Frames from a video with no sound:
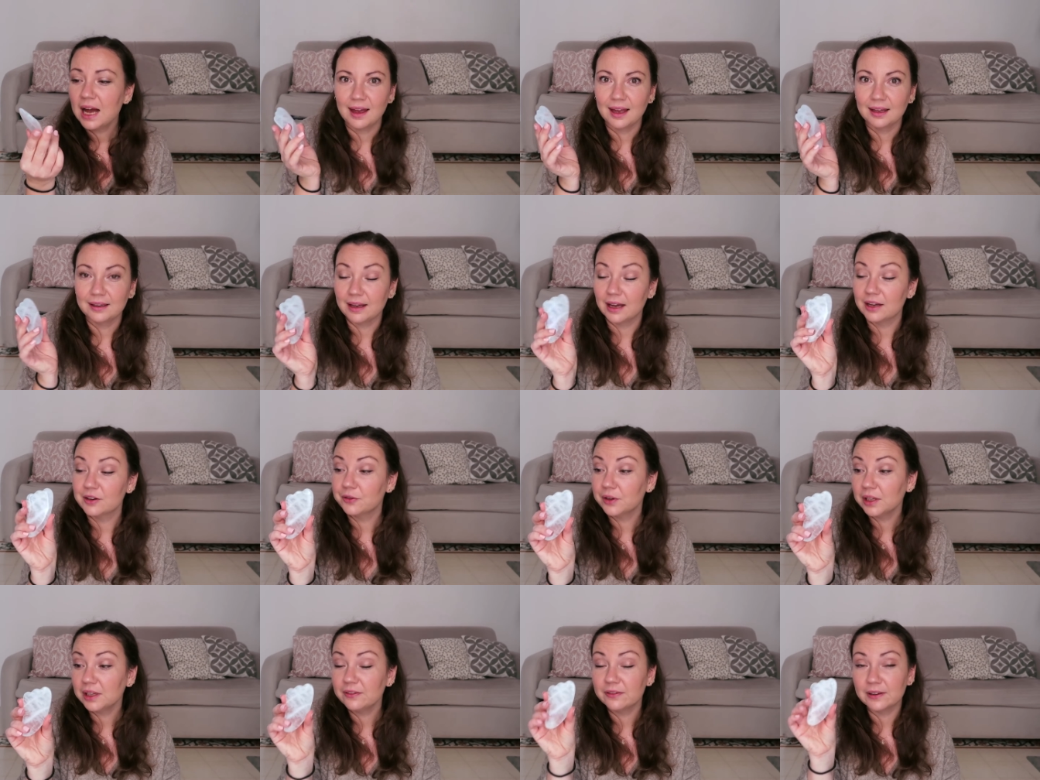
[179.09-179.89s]
And
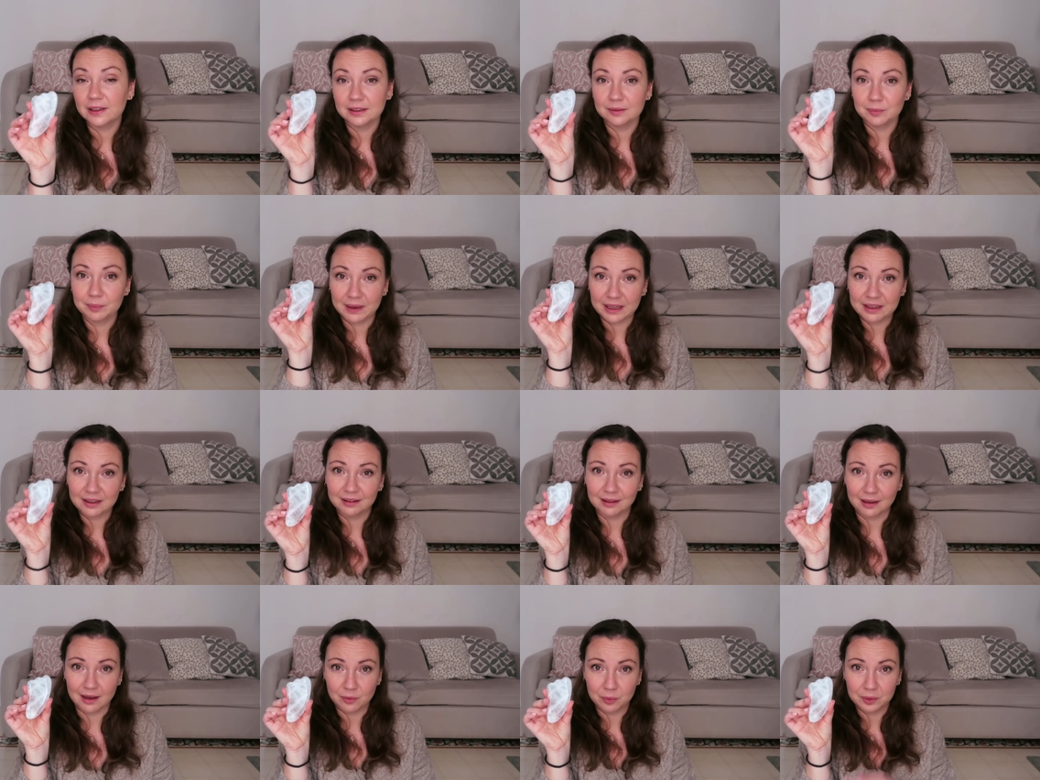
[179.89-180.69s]
I really fell back
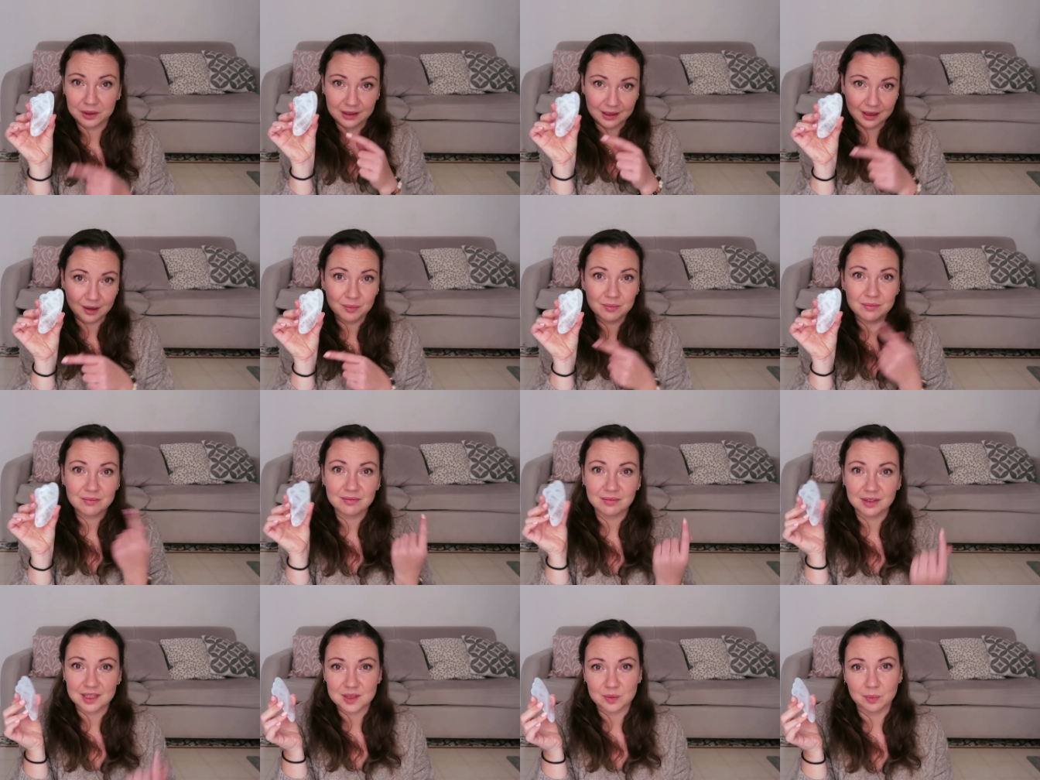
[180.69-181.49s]
in love with
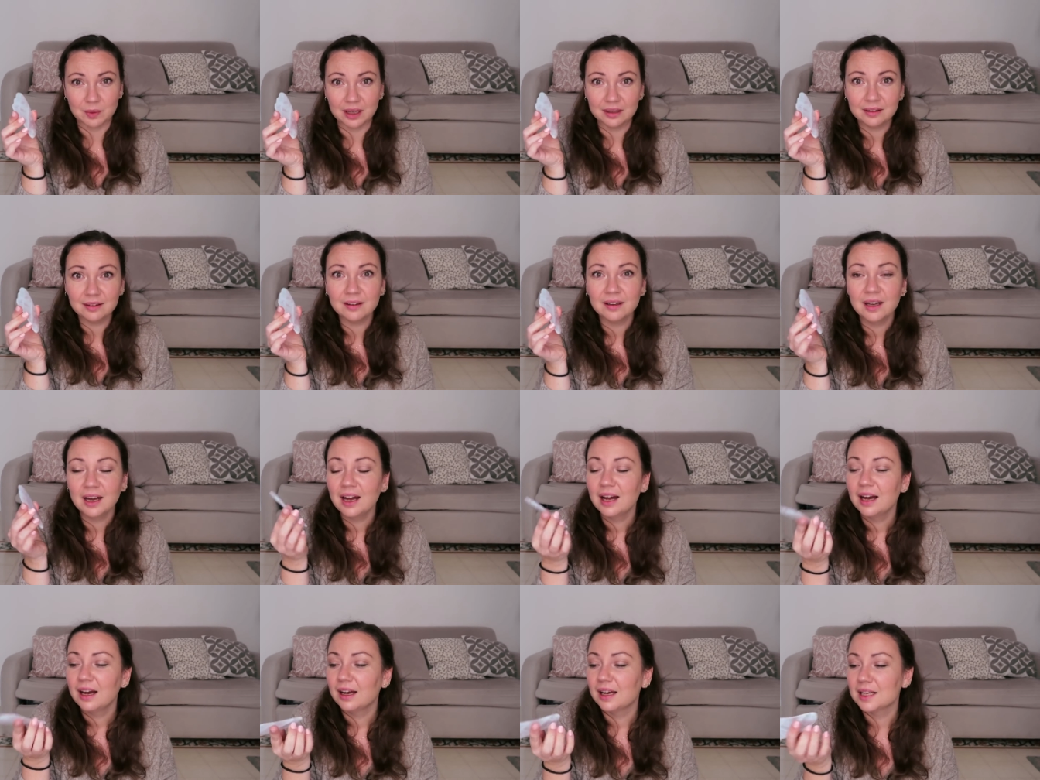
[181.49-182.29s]
them this month,
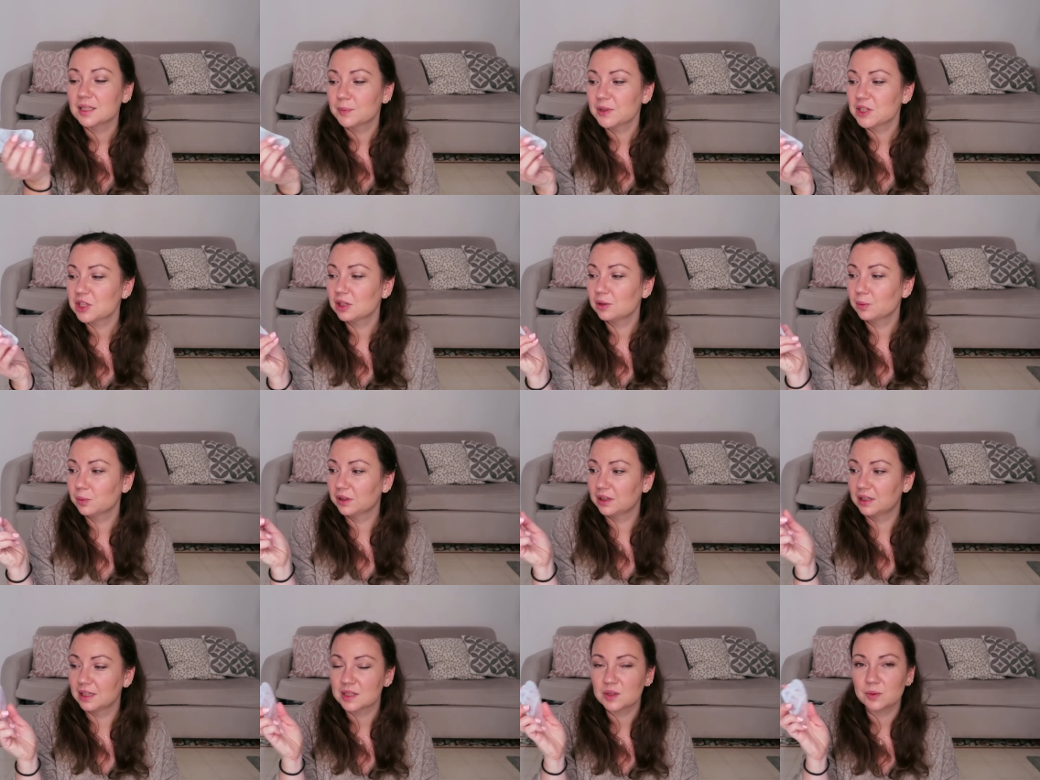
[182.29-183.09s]
especially
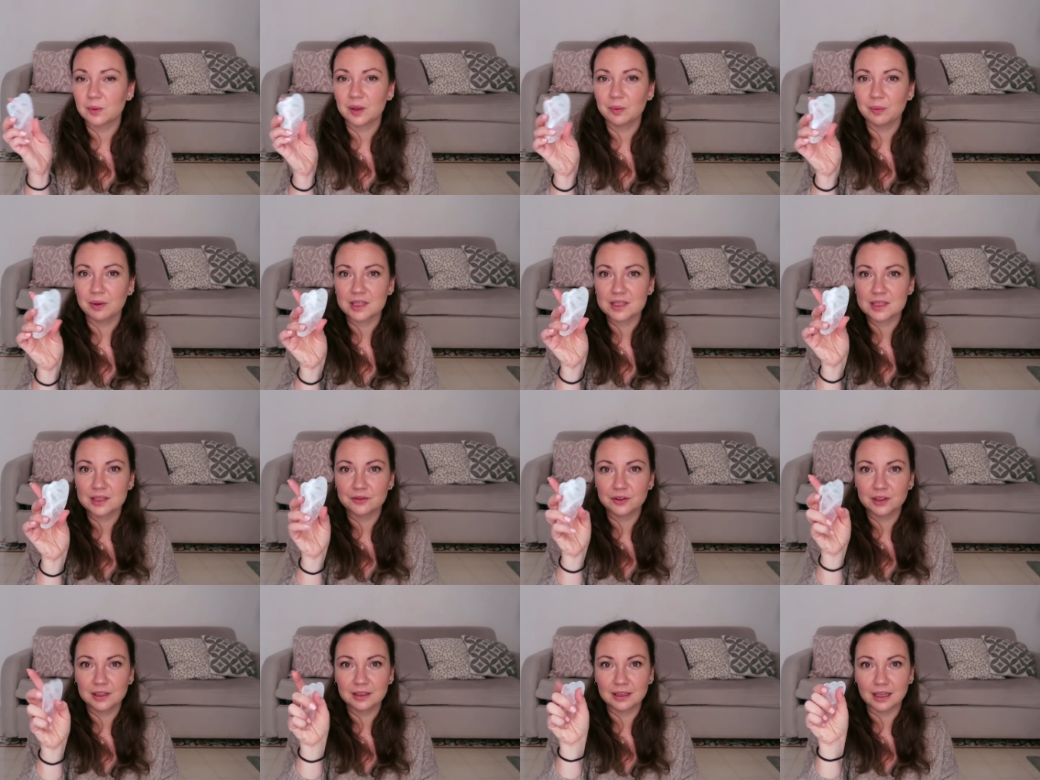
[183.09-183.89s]
with this one, because I
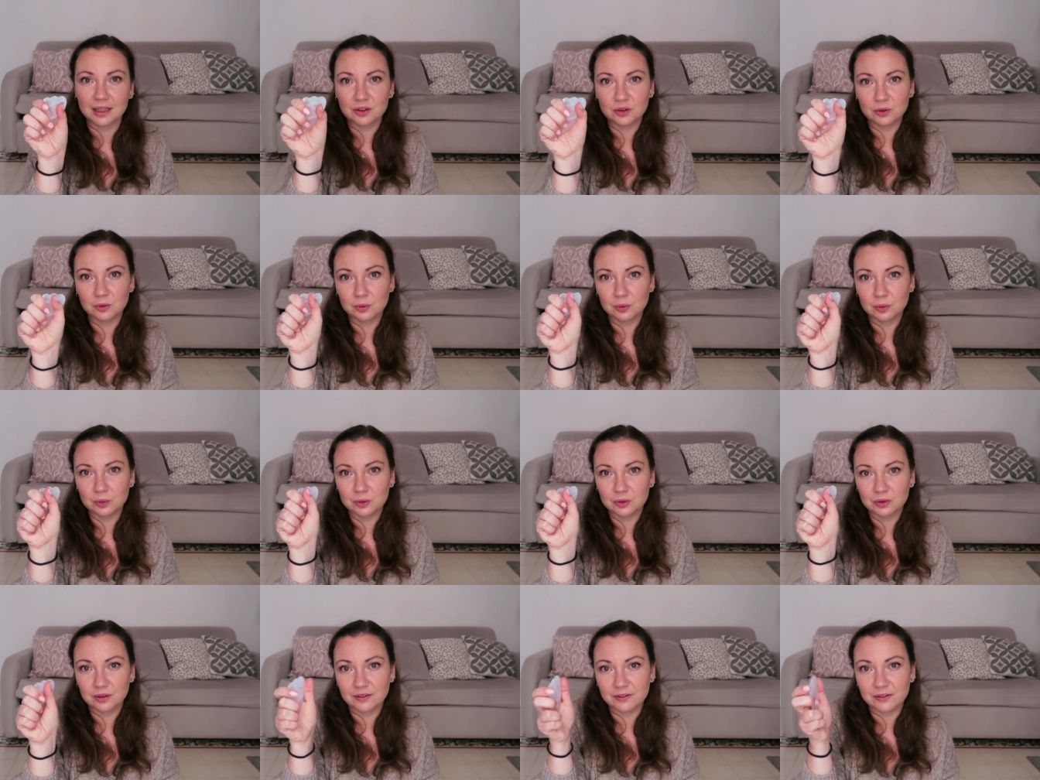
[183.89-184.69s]
really like
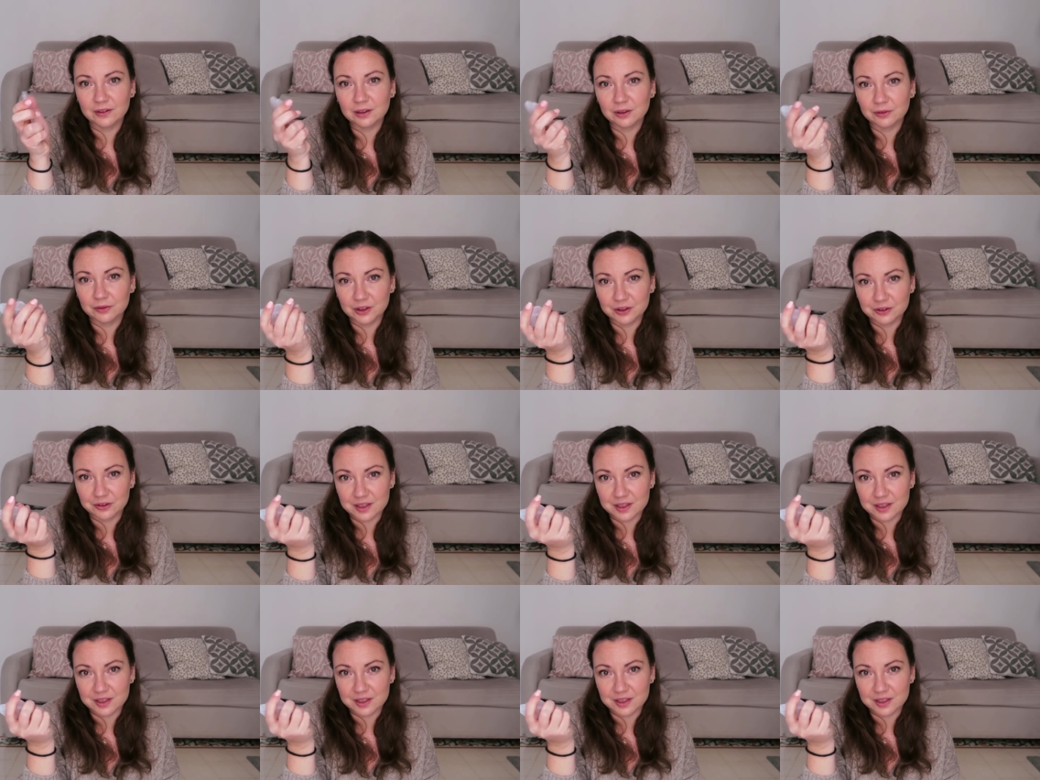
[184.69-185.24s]
the feel of the